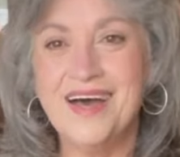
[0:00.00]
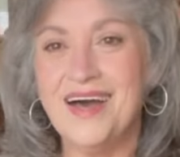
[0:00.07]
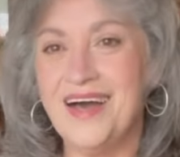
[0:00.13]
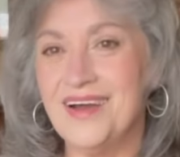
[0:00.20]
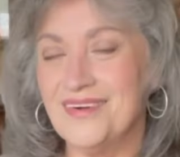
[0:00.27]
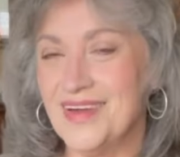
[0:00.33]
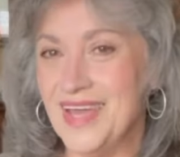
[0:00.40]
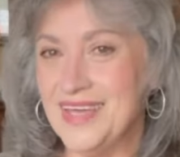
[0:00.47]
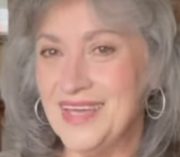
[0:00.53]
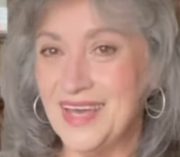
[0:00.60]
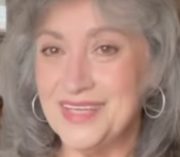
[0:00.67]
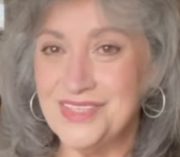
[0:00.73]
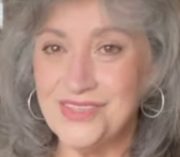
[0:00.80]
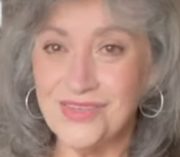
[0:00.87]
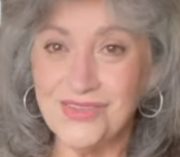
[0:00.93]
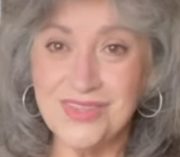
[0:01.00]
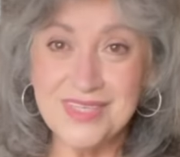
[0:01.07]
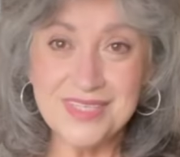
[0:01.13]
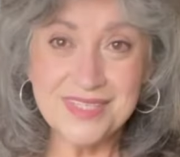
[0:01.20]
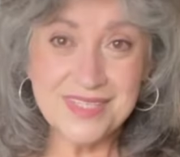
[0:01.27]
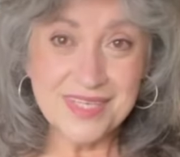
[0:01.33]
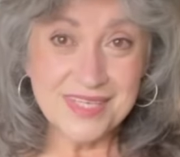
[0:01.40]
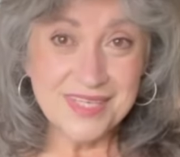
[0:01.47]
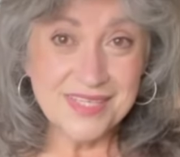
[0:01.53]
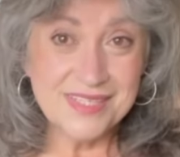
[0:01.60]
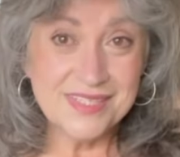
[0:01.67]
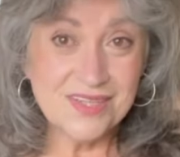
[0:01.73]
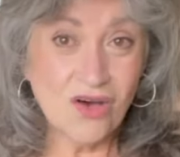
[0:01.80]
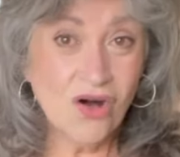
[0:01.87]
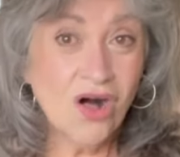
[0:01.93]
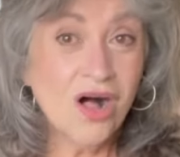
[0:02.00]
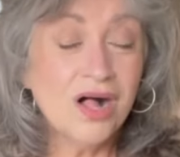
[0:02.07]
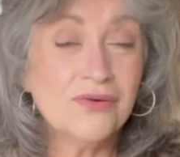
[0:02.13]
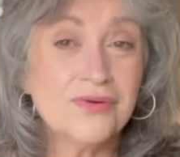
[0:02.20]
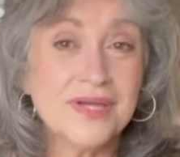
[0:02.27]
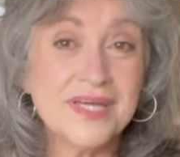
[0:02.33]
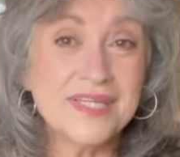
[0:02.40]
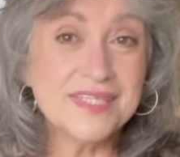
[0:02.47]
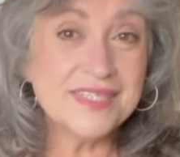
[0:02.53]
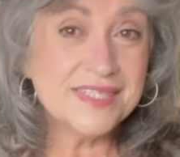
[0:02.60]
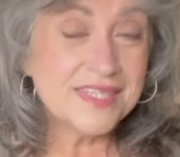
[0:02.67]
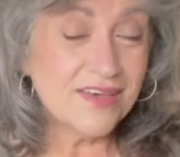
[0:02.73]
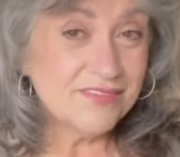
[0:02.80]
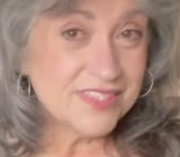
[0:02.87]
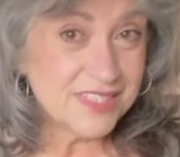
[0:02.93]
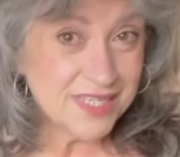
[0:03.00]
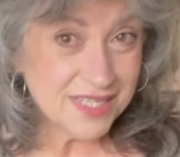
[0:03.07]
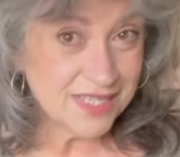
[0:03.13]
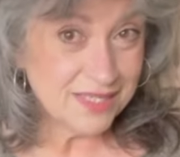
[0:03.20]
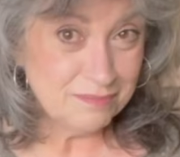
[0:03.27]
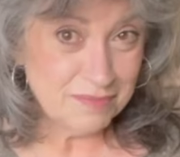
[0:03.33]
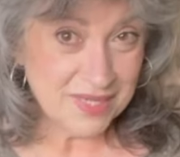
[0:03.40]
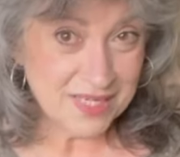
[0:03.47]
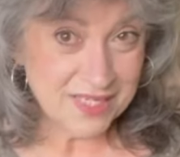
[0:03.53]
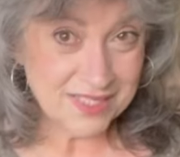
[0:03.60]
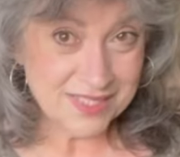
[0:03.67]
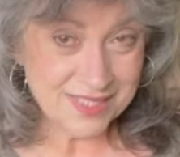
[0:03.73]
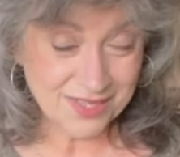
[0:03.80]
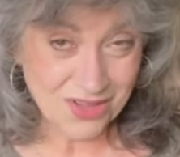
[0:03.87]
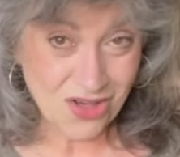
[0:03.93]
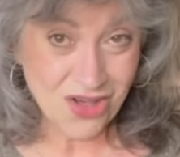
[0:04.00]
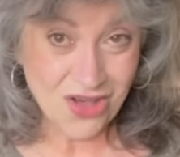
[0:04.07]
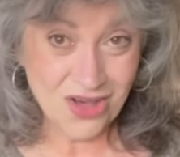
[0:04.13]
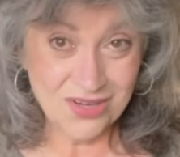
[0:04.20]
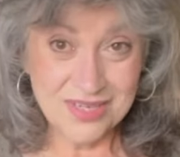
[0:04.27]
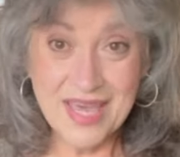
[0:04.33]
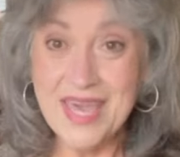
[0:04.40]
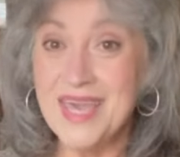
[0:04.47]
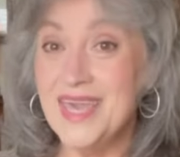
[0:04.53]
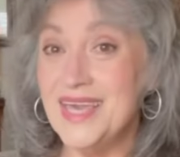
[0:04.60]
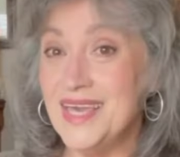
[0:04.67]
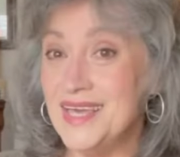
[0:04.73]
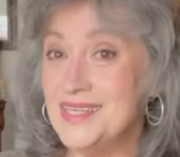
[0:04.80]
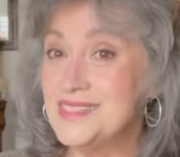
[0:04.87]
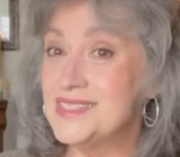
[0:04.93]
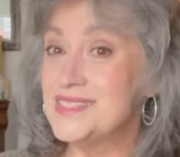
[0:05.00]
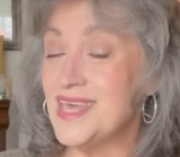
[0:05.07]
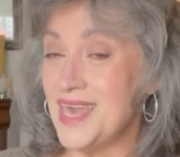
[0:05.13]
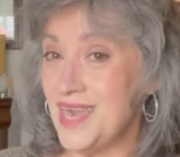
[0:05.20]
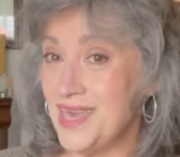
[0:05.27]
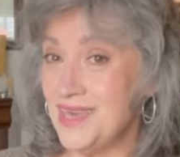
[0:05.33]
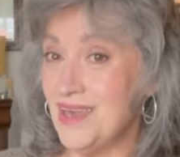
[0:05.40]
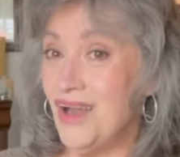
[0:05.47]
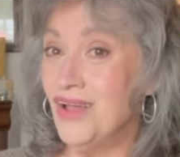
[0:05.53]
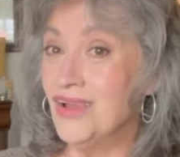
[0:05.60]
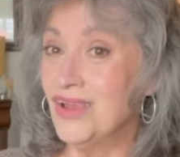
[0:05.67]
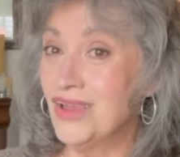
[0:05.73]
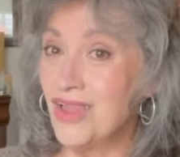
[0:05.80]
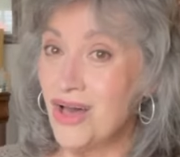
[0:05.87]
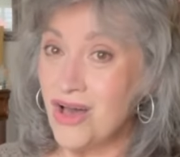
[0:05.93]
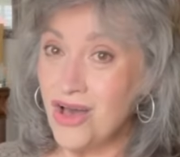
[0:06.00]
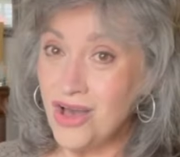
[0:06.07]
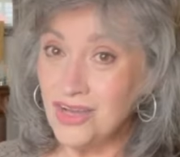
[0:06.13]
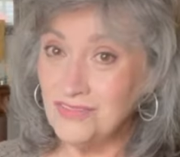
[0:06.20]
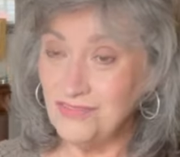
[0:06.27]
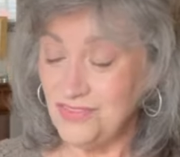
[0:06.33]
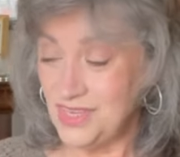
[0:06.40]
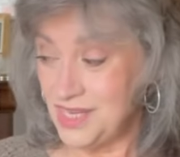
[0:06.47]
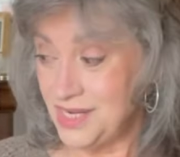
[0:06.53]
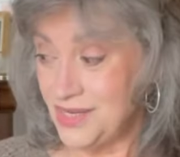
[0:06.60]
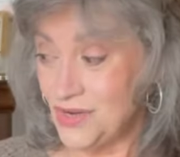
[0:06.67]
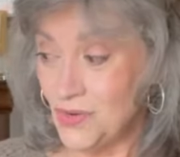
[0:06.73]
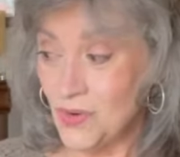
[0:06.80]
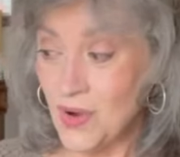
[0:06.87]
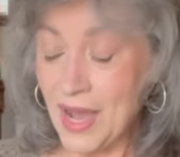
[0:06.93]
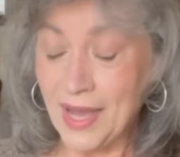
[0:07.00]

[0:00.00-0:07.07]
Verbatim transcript: All right, guys, so this is already 17 minutes long it's a long video.